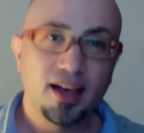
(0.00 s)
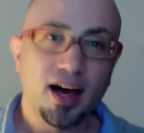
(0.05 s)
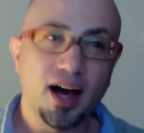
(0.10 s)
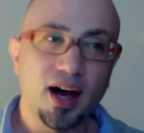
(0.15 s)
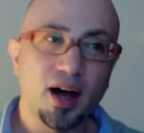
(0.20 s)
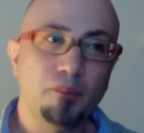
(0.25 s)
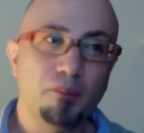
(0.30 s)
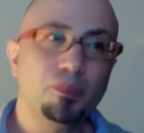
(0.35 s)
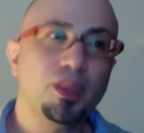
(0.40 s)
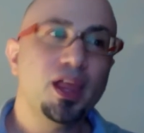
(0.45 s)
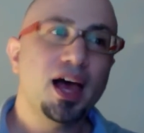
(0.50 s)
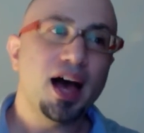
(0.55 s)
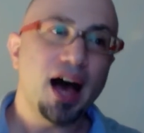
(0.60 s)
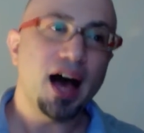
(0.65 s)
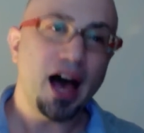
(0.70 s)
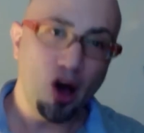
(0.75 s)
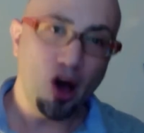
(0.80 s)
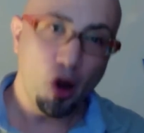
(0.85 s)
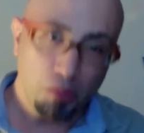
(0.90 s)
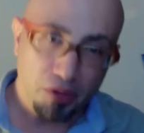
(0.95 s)
I
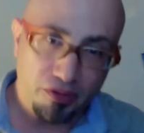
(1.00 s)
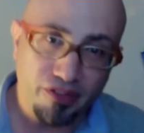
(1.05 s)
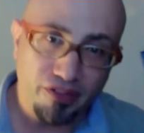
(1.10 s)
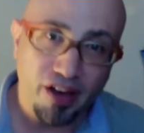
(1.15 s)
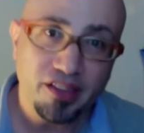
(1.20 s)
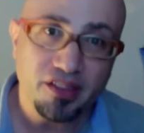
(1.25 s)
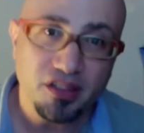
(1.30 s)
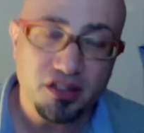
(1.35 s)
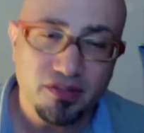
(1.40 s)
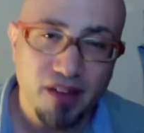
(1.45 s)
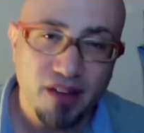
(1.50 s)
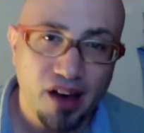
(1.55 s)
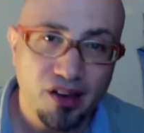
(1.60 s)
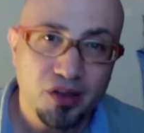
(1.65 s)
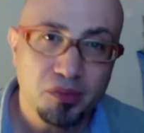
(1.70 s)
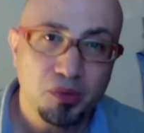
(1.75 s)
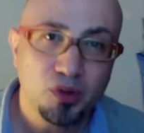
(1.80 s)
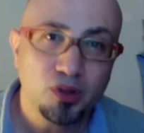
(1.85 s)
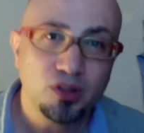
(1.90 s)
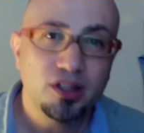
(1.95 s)
hope you find this
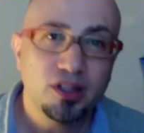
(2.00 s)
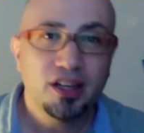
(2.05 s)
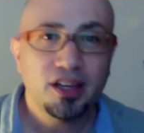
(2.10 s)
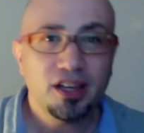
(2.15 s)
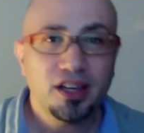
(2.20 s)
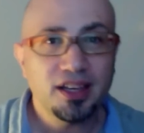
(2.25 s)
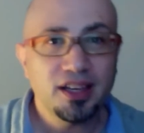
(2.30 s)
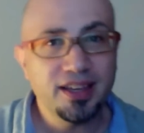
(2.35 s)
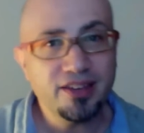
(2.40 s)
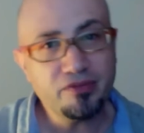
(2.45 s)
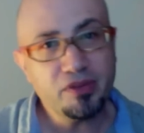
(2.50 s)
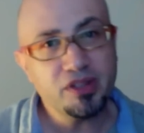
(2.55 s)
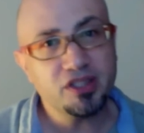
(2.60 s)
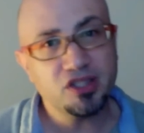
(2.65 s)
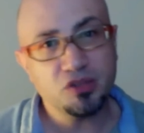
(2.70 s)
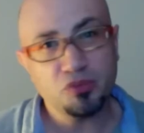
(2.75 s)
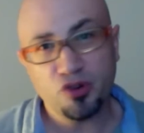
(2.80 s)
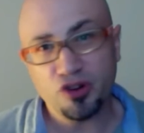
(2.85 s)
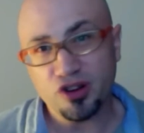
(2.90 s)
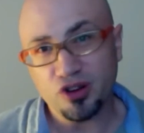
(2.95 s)
valuable. Give me
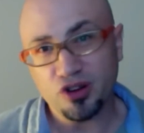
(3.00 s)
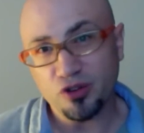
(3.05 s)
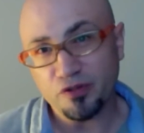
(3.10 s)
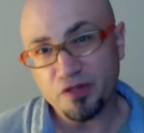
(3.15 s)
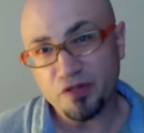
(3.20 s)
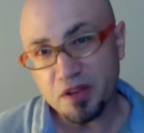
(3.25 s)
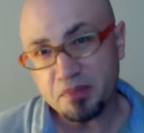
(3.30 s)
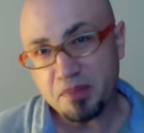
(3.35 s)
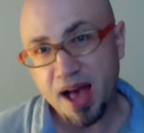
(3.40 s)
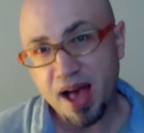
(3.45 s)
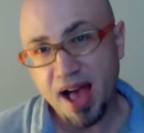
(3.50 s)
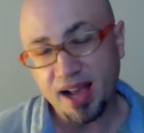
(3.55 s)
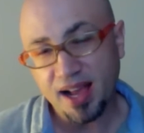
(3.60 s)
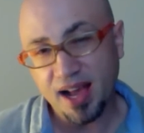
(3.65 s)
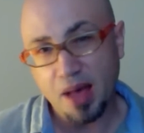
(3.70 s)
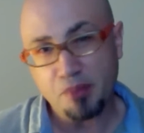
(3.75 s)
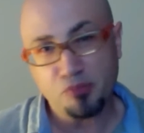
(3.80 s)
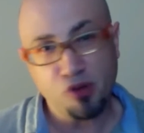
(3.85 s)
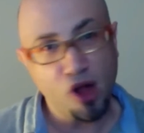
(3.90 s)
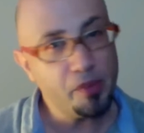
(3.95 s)
some critical feedback.
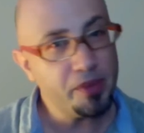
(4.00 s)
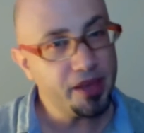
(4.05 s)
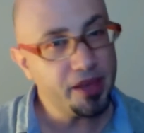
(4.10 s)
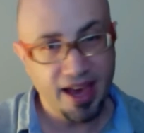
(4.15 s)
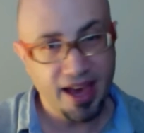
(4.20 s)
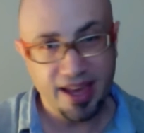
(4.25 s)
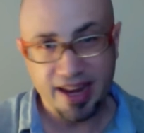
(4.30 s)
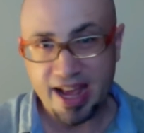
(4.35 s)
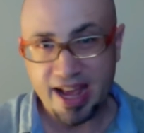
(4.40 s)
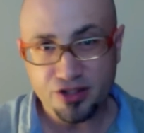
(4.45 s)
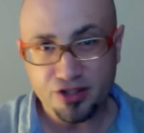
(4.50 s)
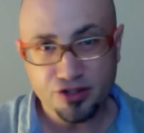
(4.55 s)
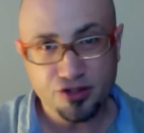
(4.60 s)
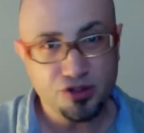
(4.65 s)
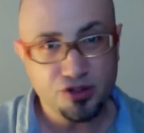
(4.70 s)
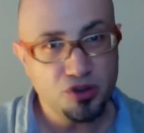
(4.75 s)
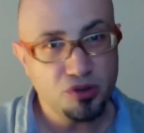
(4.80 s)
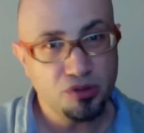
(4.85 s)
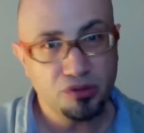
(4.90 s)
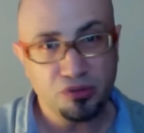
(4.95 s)
I probably can't answer
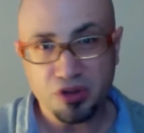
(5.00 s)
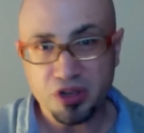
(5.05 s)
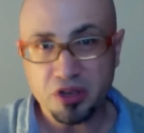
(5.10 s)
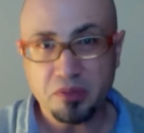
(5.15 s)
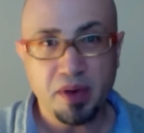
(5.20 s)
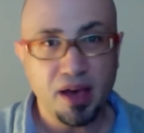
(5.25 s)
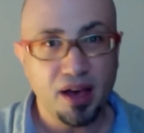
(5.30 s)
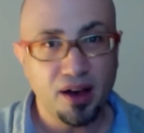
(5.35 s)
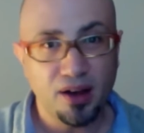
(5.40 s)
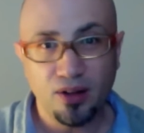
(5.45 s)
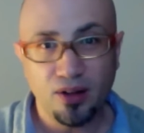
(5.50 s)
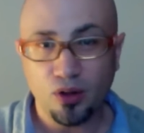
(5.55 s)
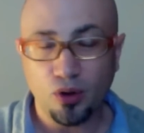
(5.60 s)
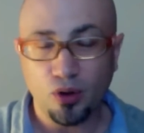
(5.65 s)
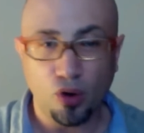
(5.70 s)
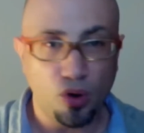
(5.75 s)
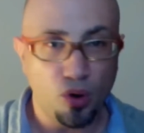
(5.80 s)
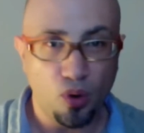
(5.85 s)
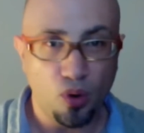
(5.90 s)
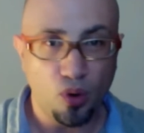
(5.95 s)
you through
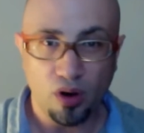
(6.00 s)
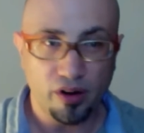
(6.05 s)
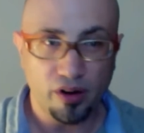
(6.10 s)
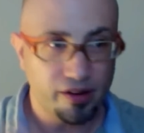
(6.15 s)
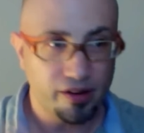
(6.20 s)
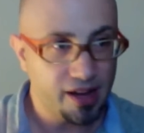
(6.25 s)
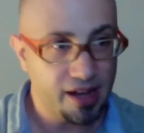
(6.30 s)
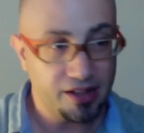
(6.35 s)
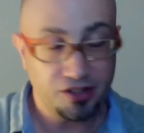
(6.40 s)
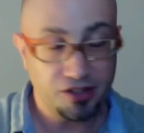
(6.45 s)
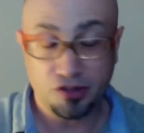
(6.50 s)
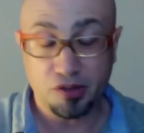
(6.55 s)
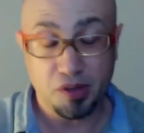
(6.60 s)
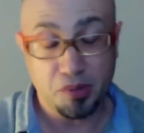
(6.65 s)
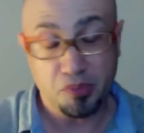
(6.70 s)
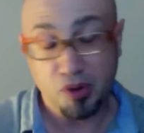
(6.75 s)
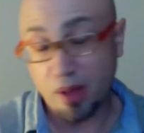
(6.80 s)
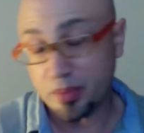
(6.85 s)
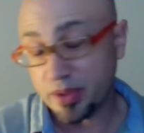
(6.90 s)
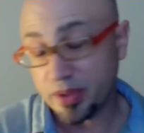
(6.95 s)
email, or I certainly
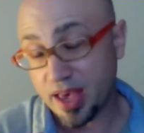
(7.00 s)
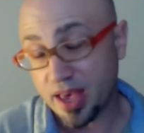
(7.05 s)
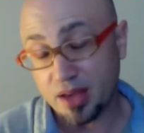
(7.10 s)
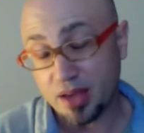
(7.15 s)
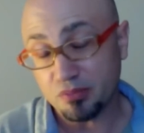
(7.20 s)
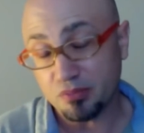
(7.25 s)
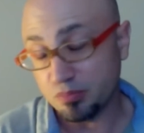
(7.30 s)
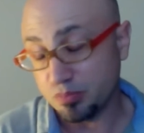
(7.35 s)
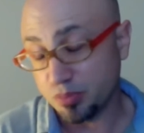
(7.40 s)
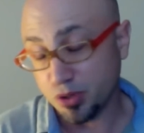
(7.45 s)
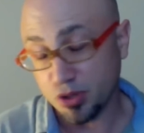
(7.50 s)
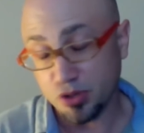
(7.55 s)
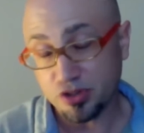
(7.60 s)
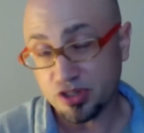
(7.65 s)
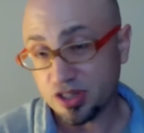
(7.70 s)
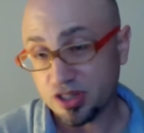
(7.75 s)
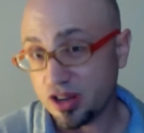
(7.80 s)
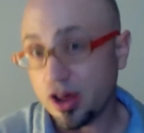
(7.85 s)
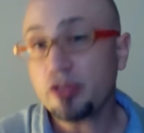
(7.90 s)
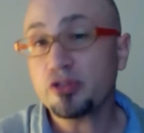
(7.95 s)
probably can't produce
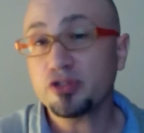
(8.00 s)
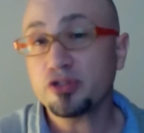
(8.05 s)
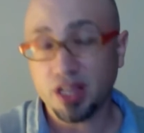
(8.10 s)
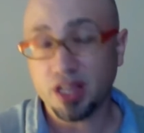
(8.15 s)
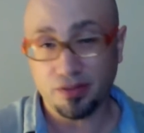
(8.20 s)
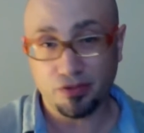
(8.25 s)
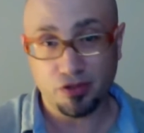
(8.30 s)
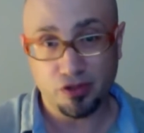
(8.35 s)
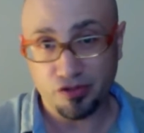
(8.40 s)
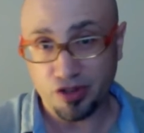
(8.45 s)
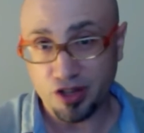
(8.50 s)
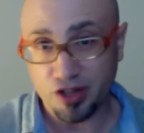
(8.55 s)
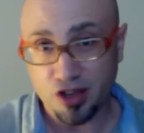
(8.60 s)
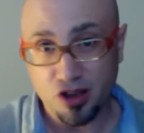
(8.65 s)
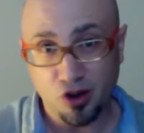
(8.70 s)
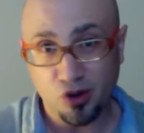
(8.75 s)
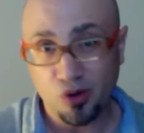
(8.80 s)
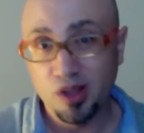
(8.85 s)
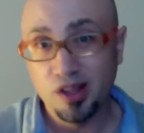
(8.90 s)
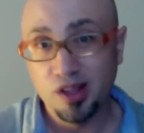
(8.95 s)
another Stanford
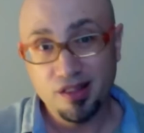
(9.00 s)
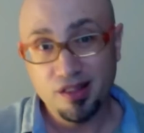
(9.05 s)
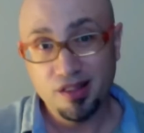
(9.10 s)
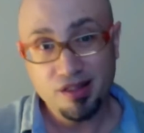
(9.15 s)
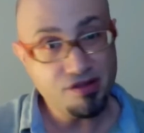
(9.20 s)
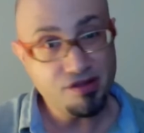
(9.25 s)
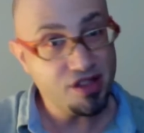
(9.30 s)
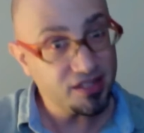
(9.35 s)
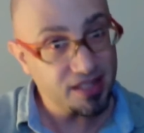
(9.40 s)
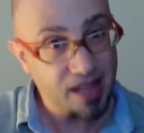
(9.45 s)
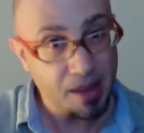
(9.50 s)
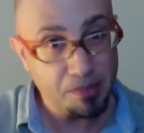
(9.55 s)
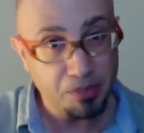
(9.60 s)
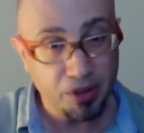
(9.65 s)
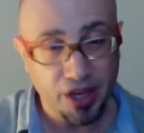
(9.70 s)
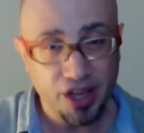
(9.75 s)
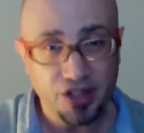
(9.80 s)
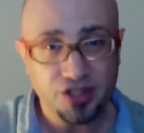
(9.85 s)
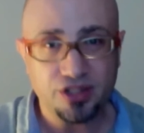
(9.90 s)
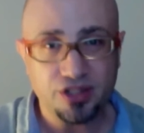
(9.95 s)
video this
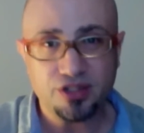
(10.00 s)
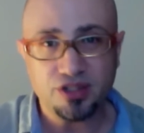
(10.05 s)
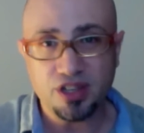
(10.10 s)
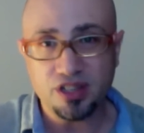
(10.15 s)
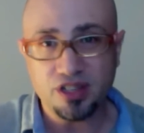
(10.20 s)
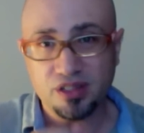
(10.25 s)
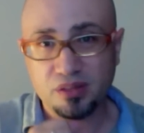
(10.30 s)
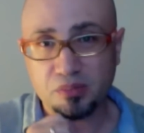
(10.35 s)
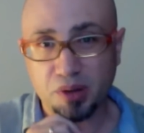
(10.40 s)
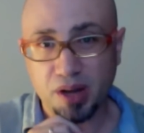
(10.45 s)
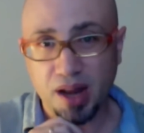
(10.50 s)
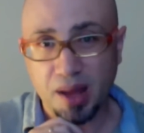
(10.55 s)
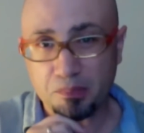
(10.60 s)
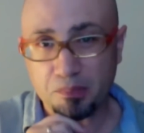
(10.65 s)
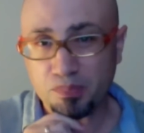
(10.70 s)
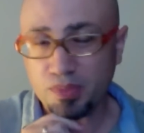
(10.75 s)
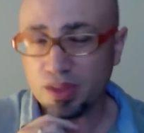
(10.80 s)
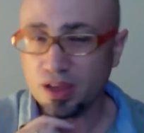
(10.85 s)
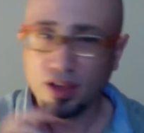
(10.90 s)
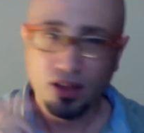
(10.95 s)
application season, but I'm
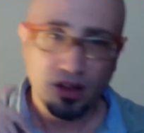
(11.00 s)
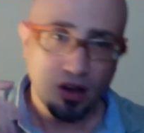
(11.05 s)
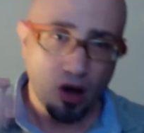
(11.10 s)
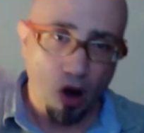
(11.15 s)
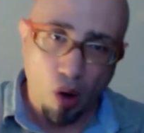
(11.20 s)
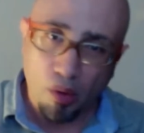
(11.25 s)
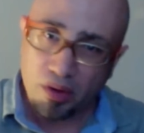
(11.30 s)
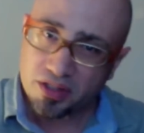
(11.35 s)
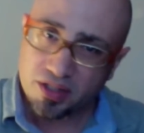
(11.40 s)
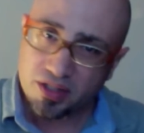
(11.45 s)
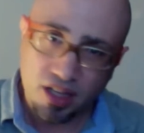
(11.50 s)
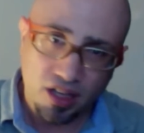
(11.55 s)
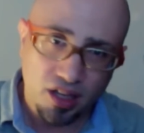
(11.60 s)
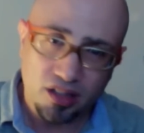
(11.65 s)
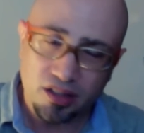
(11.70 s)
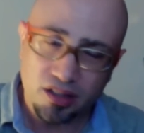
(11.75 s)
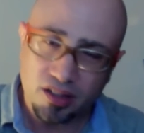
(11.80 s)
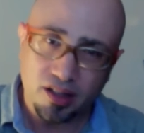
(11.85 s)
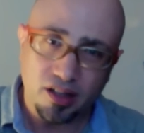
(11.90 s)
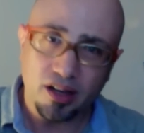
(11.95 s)
always
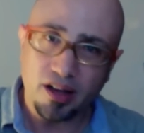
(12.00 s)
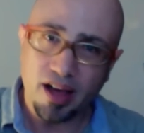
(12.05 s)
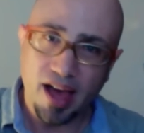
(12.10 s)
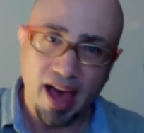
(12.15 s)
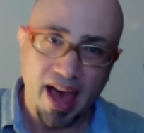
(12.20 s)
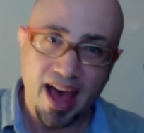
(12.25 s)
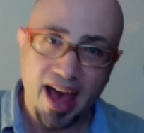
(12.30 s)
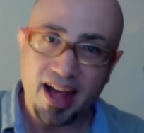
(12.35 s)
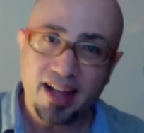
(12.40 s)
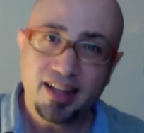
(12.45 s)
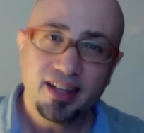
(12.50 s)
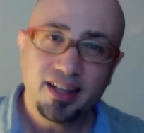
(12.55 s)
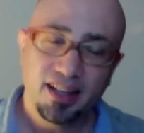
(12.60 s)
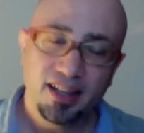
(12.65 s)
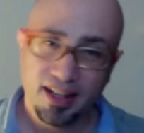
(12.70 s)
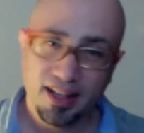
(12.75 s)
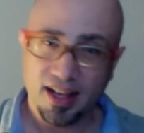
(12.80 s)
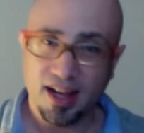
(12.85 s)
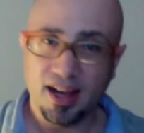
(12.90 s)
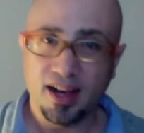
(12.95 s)
thinking ahead
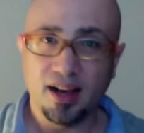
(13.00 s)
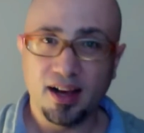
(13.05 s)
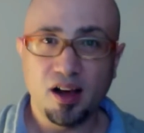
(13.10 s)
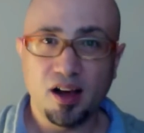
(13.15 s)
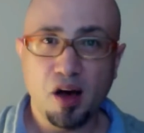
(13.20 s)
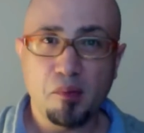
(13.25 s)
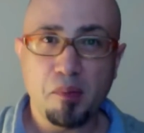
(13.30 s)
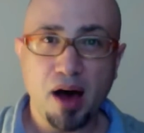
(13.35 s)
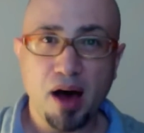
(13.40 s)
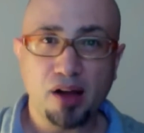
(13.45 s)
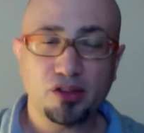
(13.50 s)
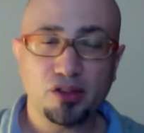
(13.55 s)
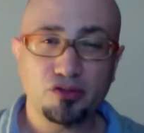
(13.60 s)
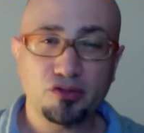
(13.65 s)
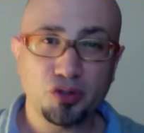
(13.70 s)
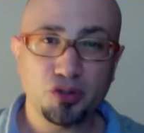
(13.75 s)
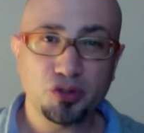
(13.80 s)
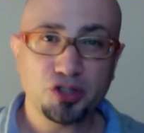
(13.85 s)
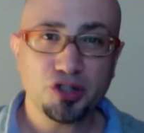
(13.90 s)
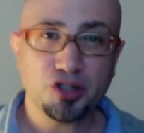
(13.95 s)
about the
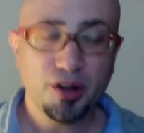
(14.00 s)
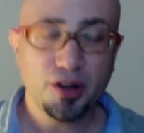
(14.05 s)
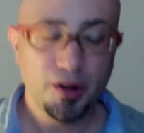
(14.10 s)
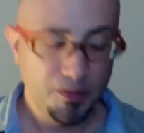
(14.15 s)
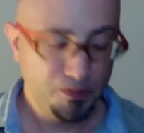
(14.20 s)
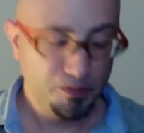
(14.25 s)
future.